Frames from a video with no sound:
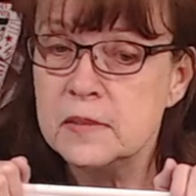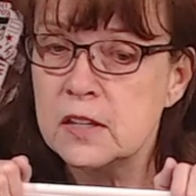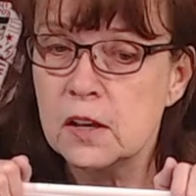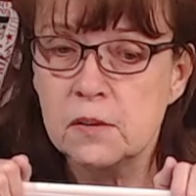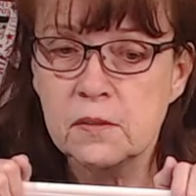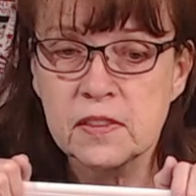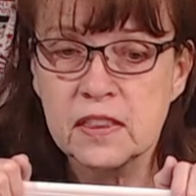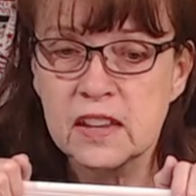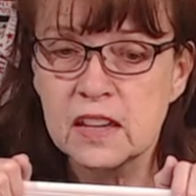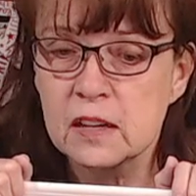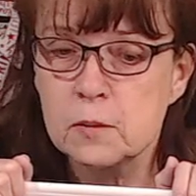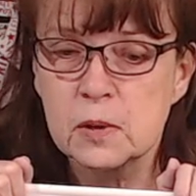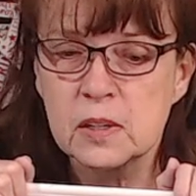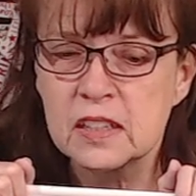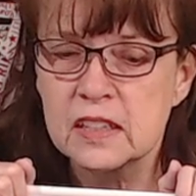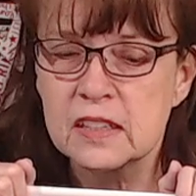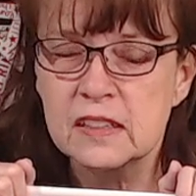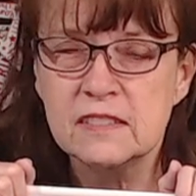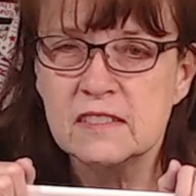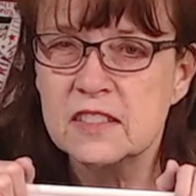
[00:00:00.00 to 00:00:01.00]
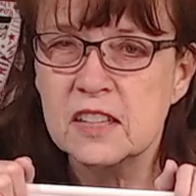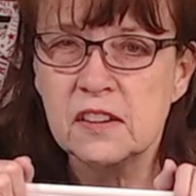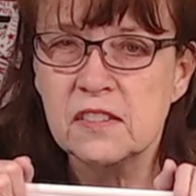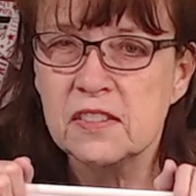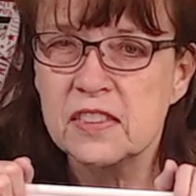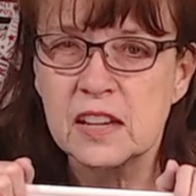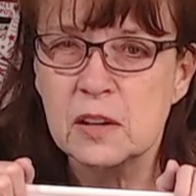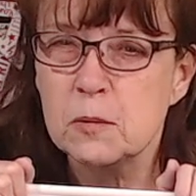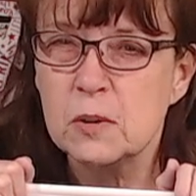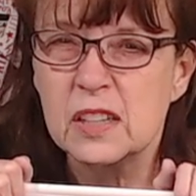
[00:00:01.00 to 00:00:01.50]
don't think we'll don't
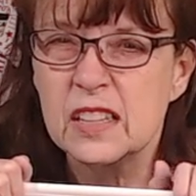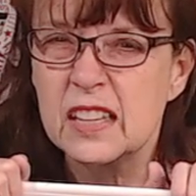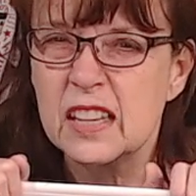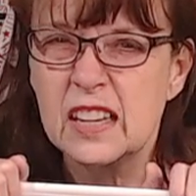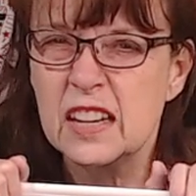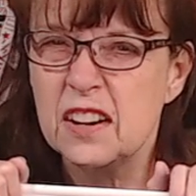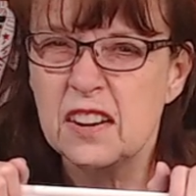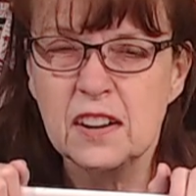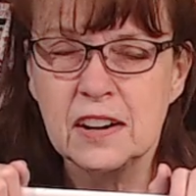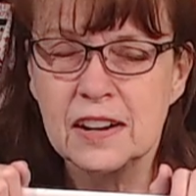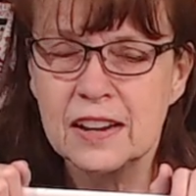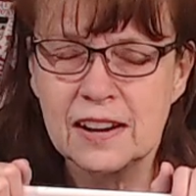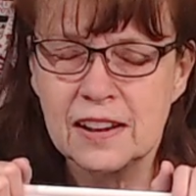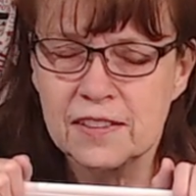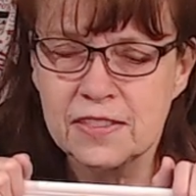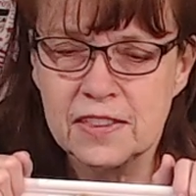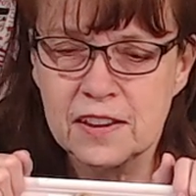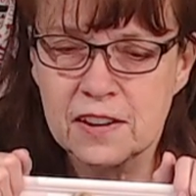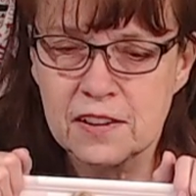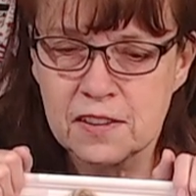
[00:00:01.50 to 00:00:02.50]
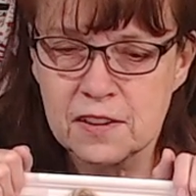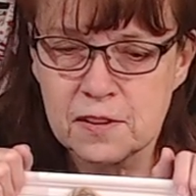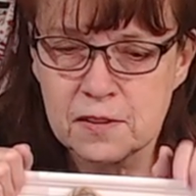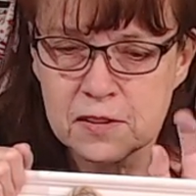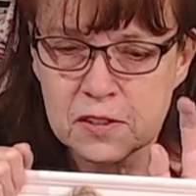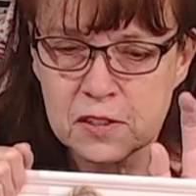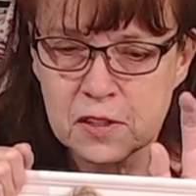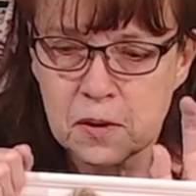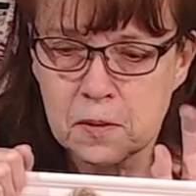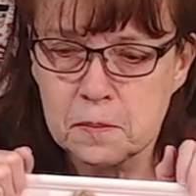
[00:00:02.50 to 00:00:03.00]
think we'll get internet out there though.
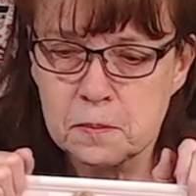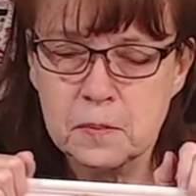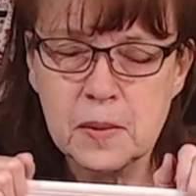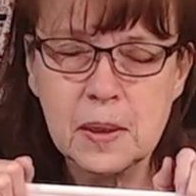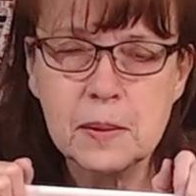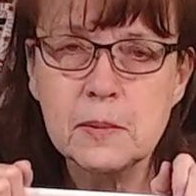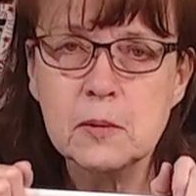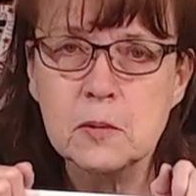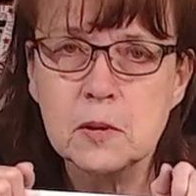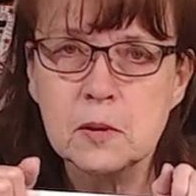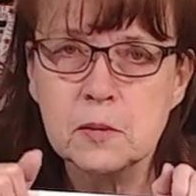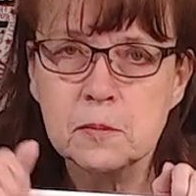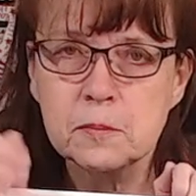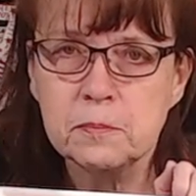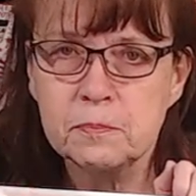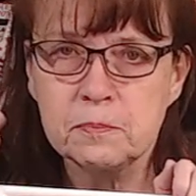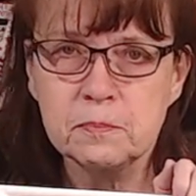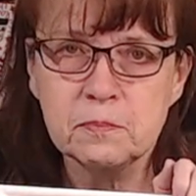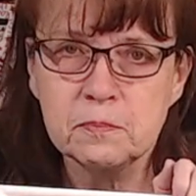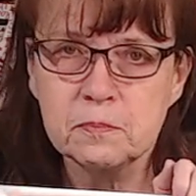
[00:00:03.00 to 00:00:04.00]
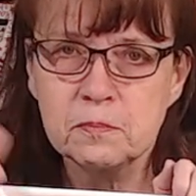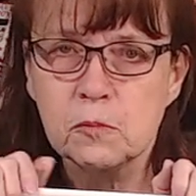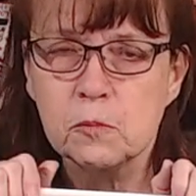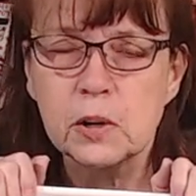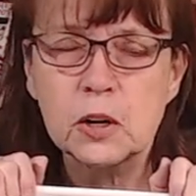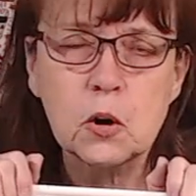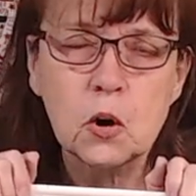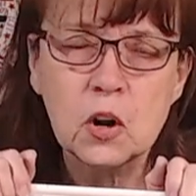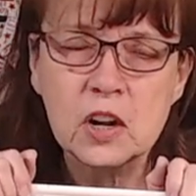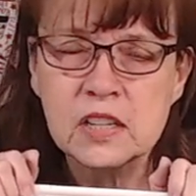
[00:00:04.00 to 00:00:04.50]
So maybe we'll
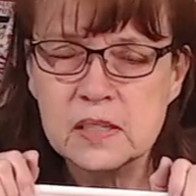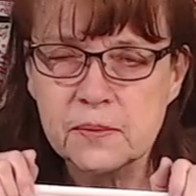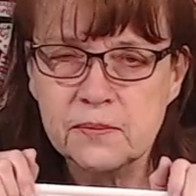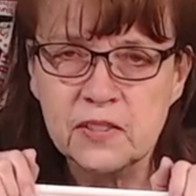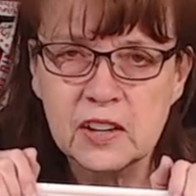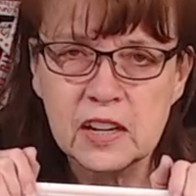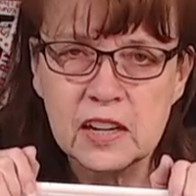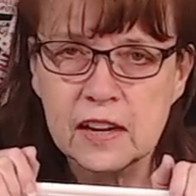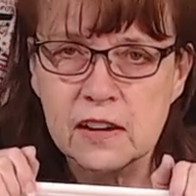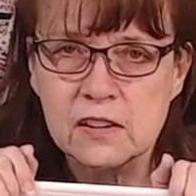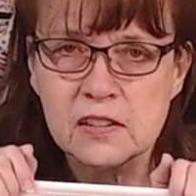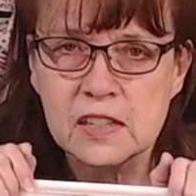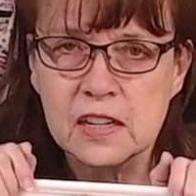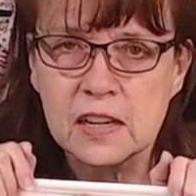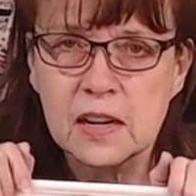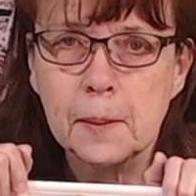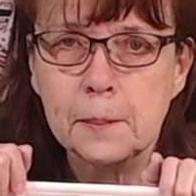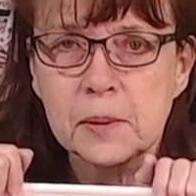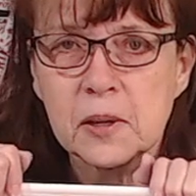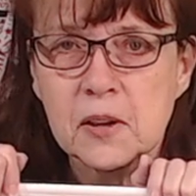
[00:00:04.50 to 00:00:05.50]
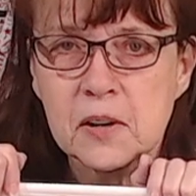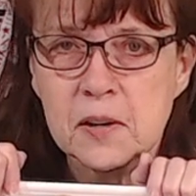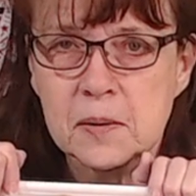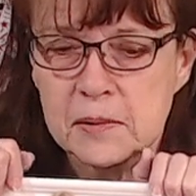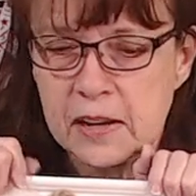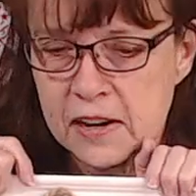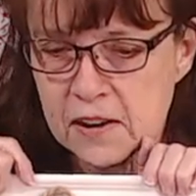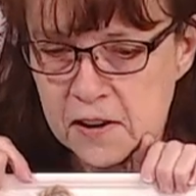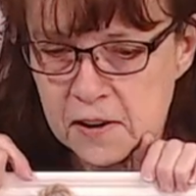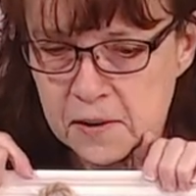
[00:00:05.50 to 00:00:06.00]
record some videos and upload them
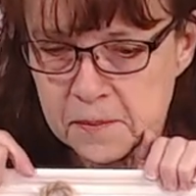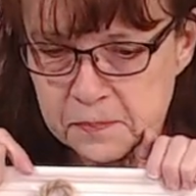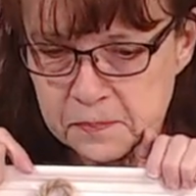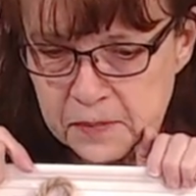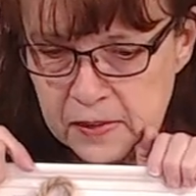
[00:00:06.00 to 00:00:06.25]
later.